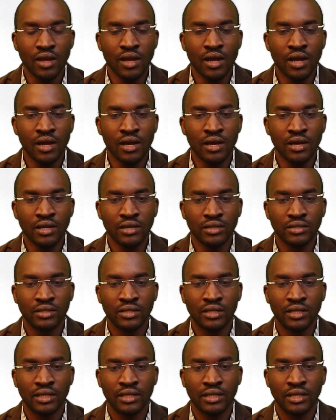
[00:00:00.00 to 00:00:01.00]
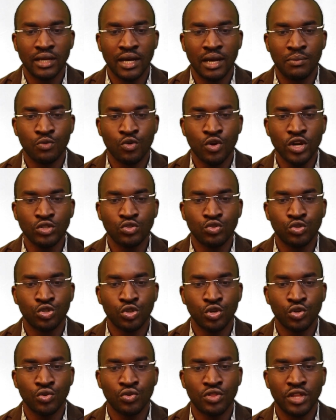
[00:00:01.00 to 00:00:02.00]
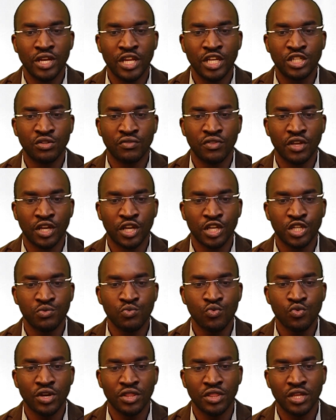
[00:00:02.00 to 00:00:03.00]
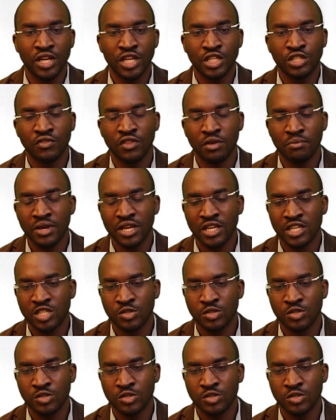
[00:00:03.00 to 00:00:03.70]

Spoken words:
I'm going to show you the nature of the cash book and the nature of the bank